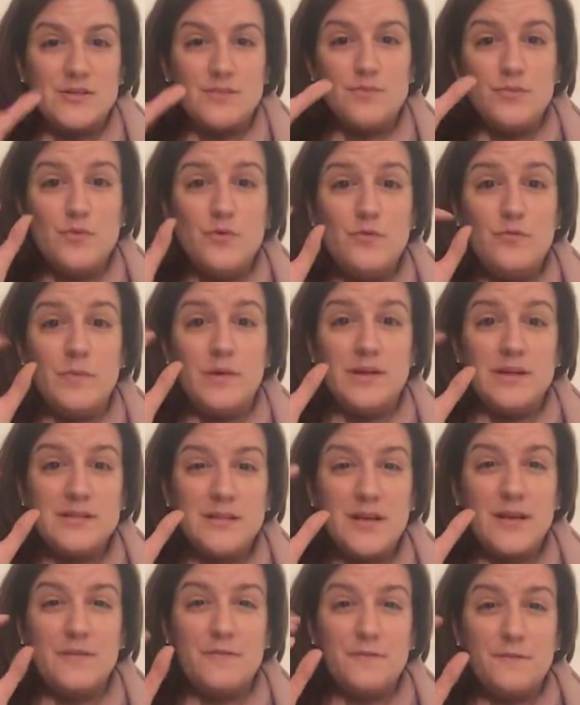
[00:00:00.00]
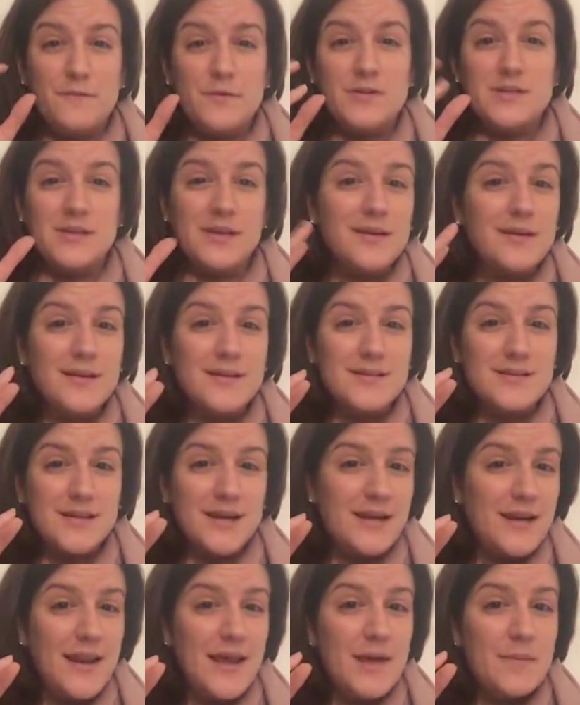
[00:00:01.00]
this movement. It's kind of frozen, it's
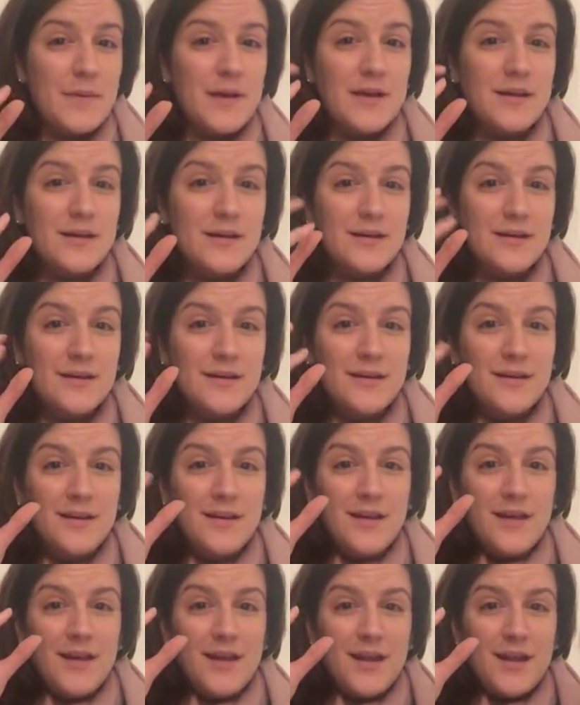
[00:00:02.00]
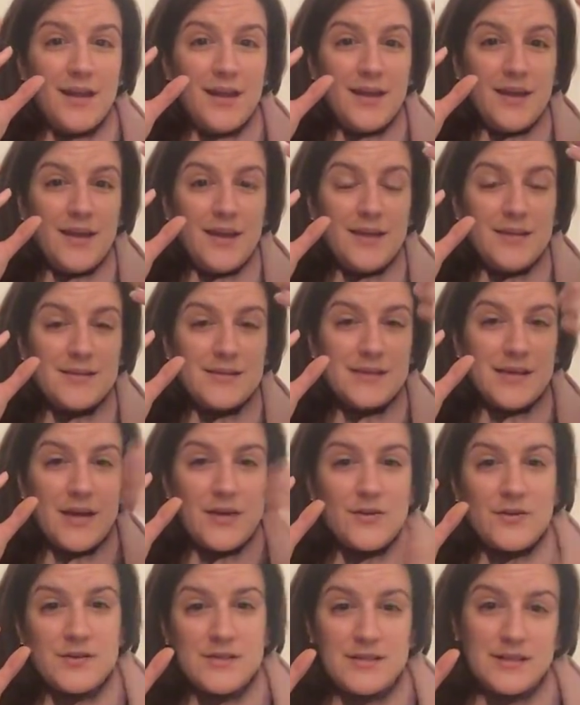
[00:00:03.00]
dynamic, and
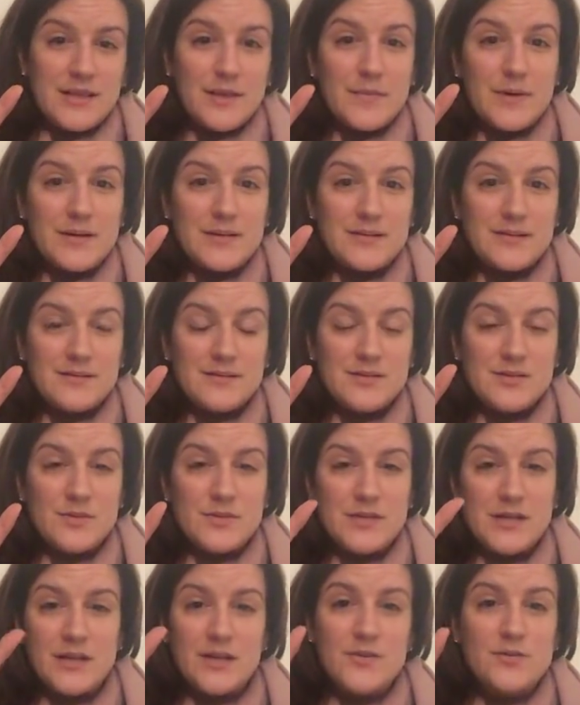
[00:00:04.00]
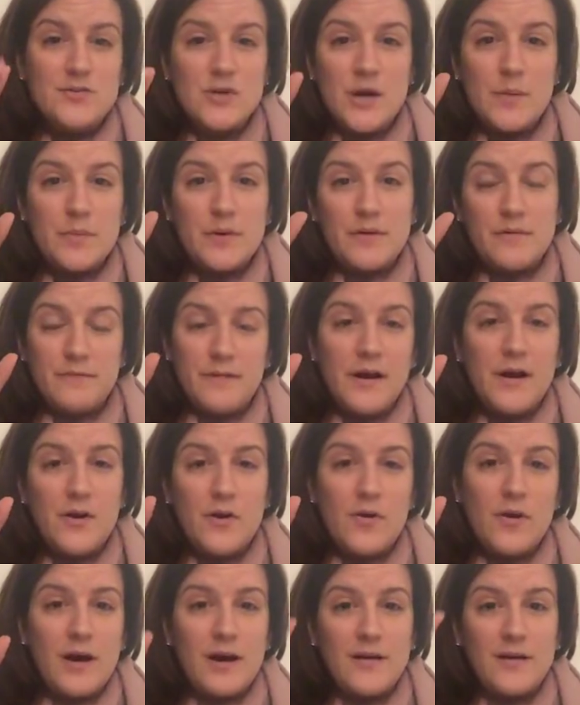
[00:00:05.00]
Saturn is a limit. So it's like you drop a
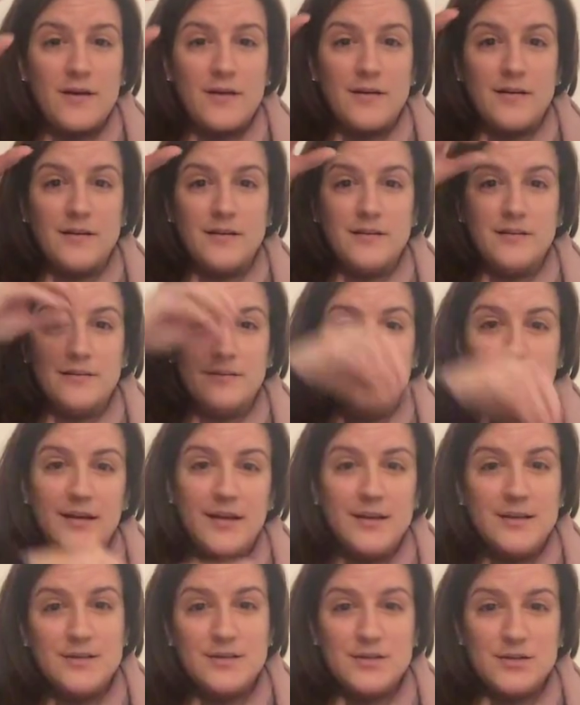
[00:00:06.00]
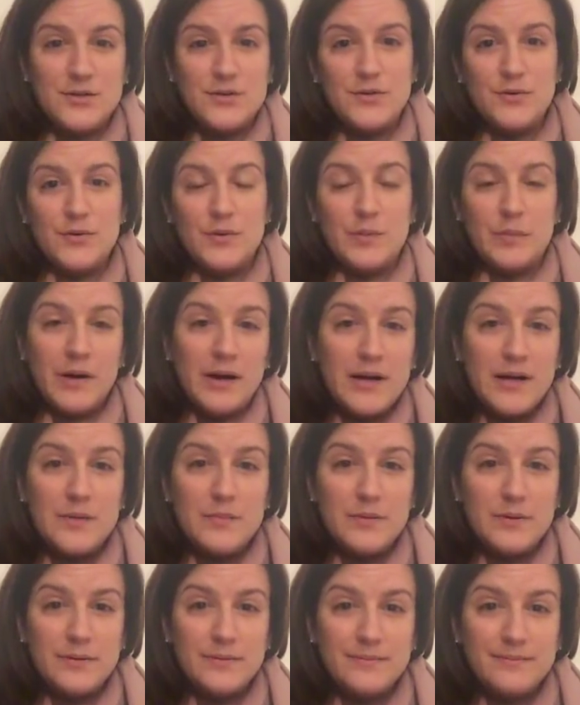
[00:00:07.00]
firecracker into a
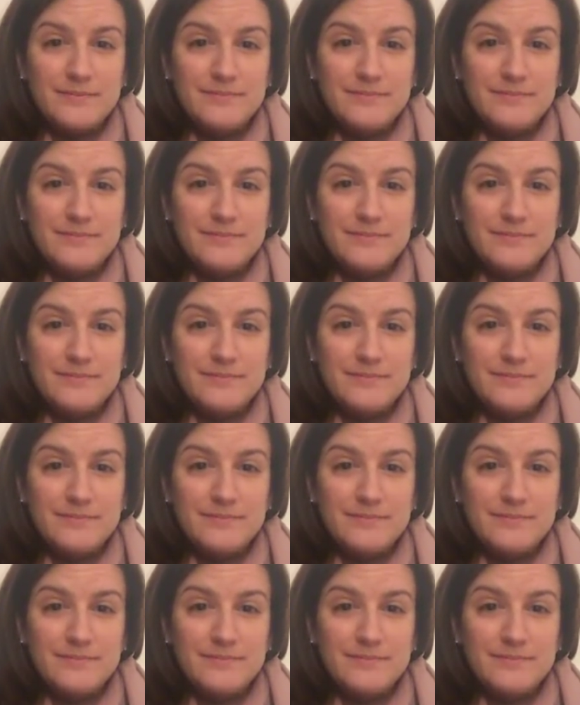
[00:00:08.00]
pipe,